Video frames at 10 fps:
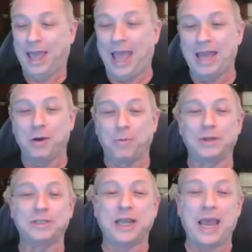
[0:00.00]
And it
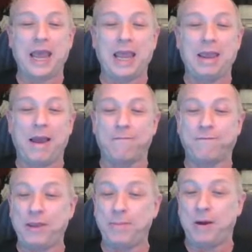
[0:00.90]
was a
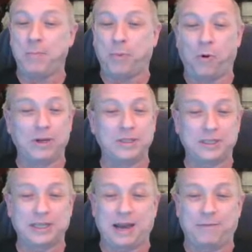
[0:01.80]
female porn
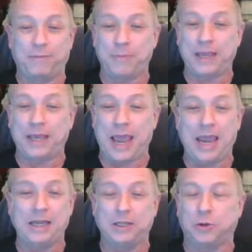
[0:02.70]
star from the
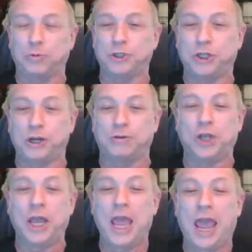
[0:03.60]
80s who was huge.
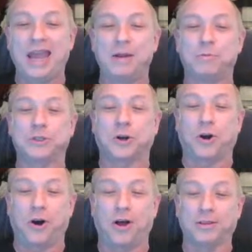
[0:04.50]
And it was
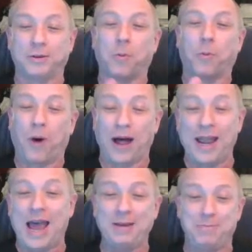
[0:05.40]
called
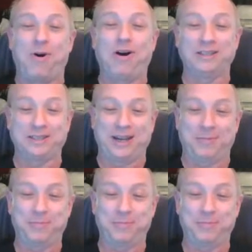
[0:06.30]
One-Eyed Monster.